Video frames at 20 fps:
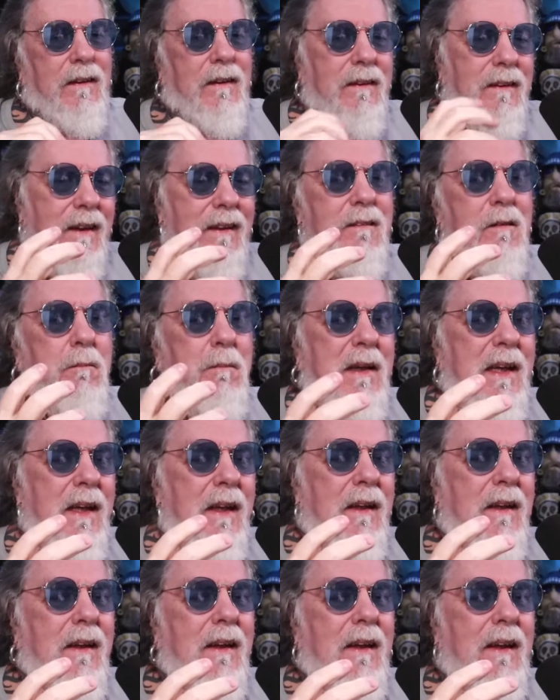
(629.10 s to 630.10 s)
doesn't
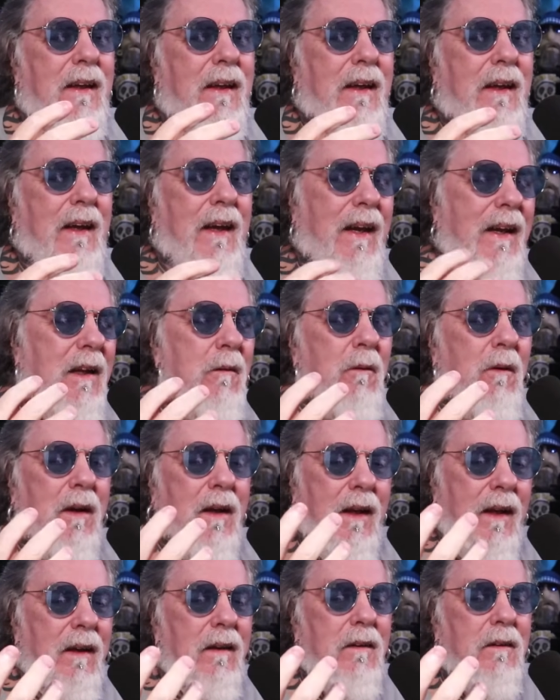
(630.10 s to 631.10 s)
mean anyone
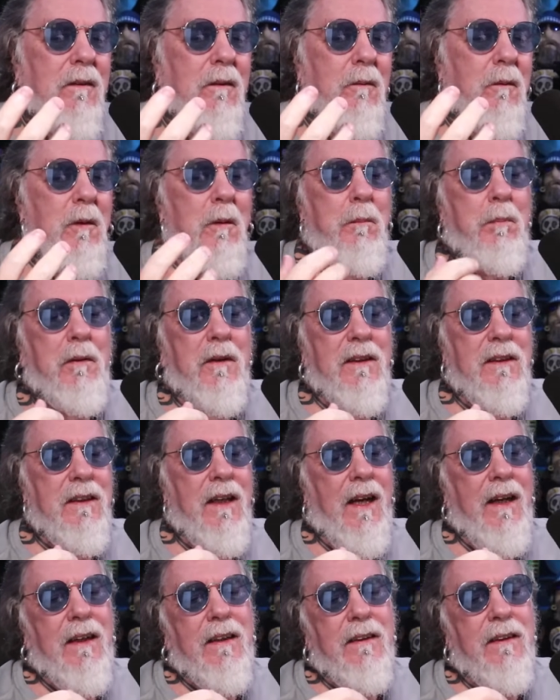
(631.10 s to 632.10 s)
else will
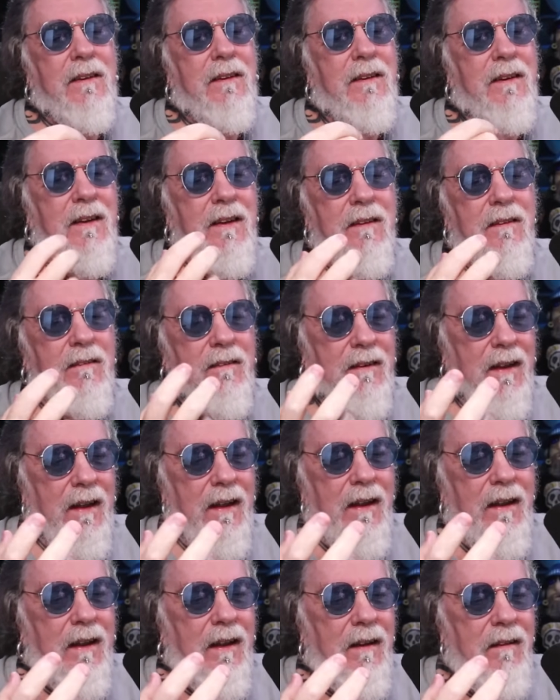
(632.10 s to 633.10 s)
appreciate his shitty
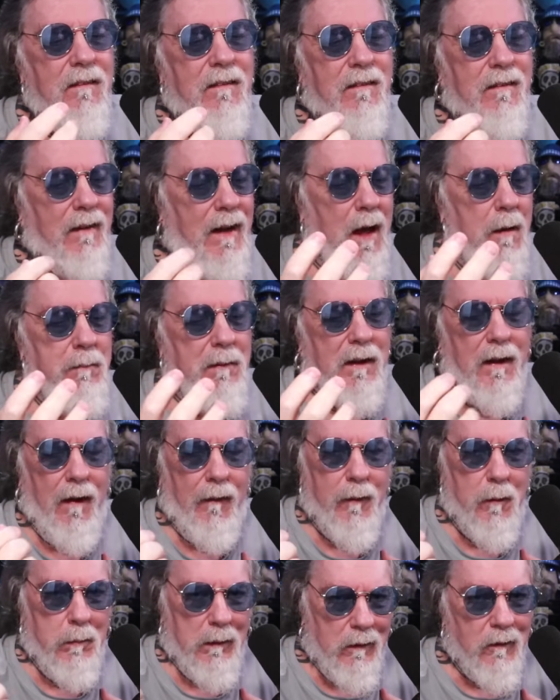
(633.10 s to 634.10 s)
aesthetic and slap
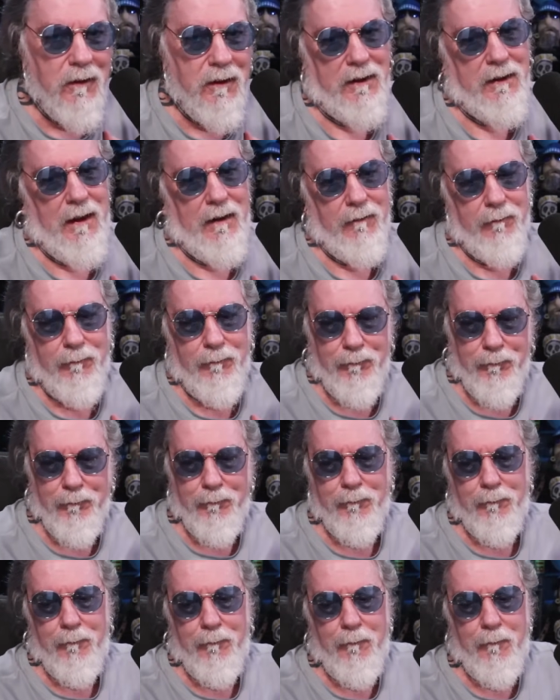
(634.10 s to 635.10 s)
together bullshit. Some
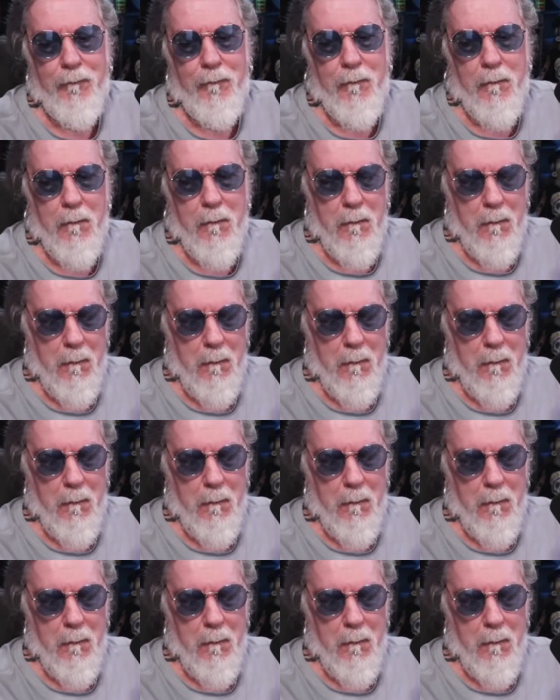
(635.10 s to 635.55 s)
people may